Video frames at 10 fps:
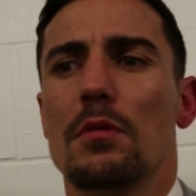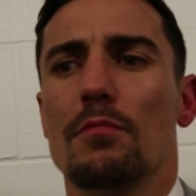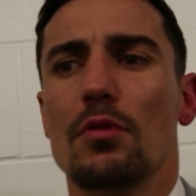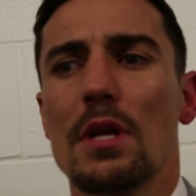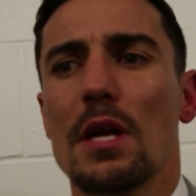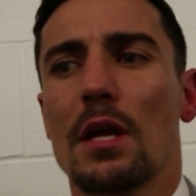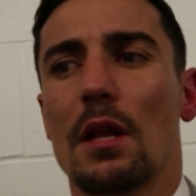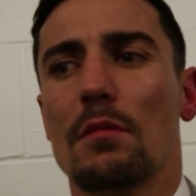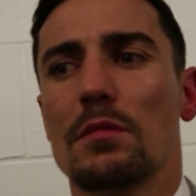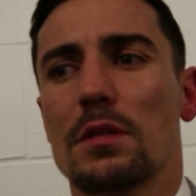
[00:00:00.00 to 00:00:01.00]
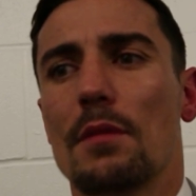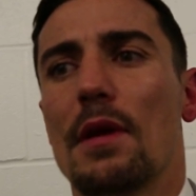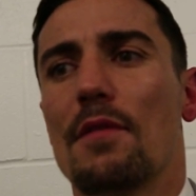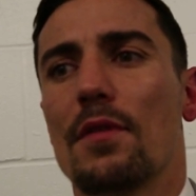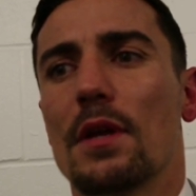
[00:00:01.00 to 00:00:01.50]
But yeah, Callum, listen, the
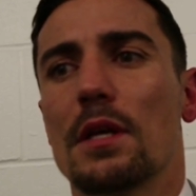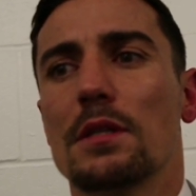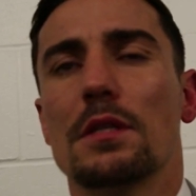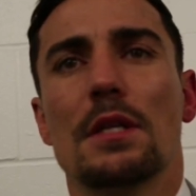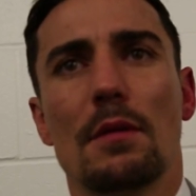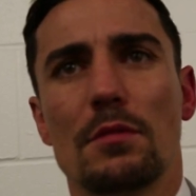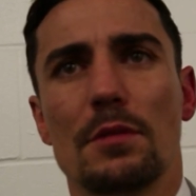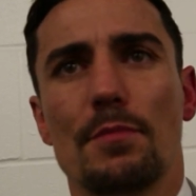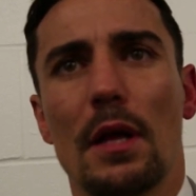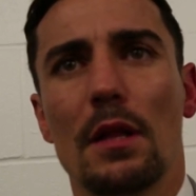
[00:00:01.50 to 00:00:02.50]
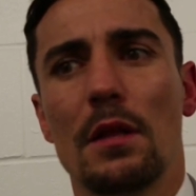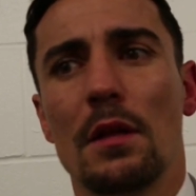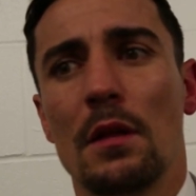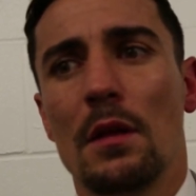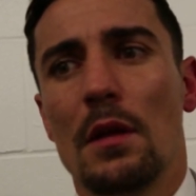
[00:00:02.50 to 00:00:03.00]
main thing is he's kept his belt.
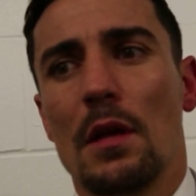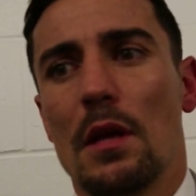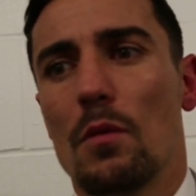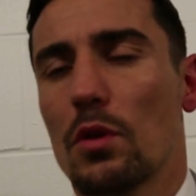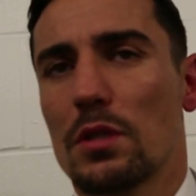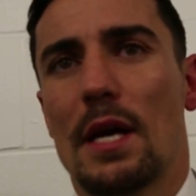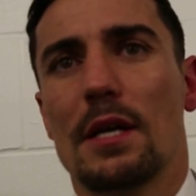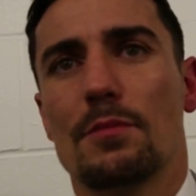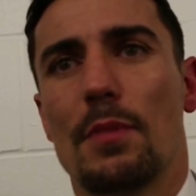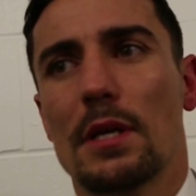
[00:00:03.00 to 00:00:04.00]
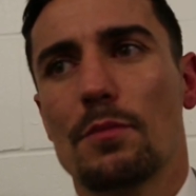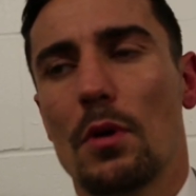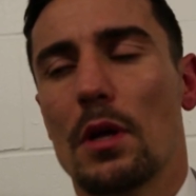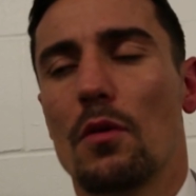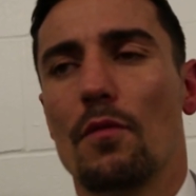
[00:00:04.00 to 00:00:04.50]
He wasn't at his best,
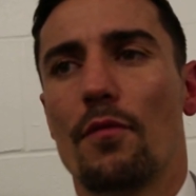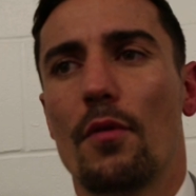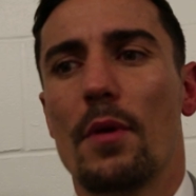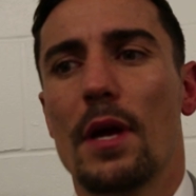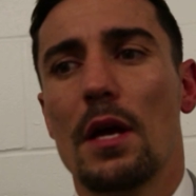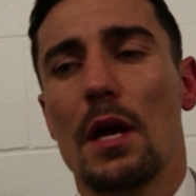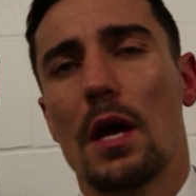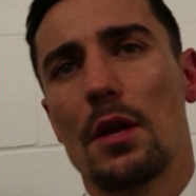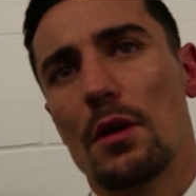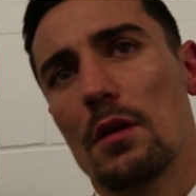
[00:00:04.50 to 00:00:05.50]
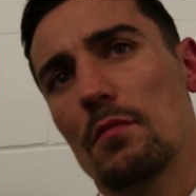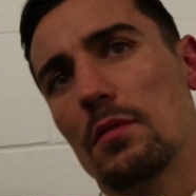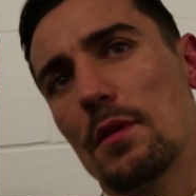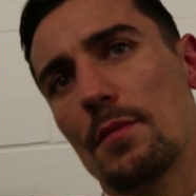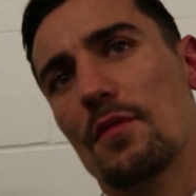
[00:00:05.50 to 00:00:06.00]
but he come through it, and
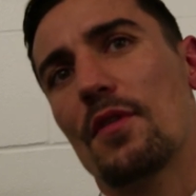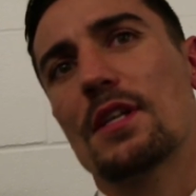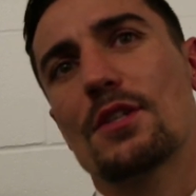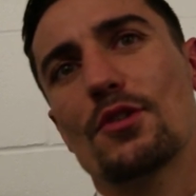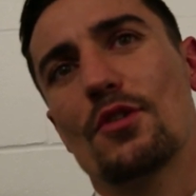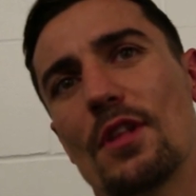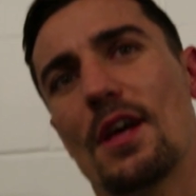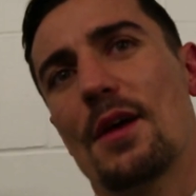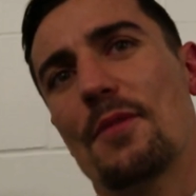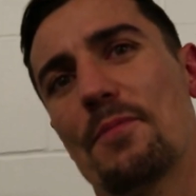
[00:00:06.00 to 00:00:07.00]
the big fights are still there.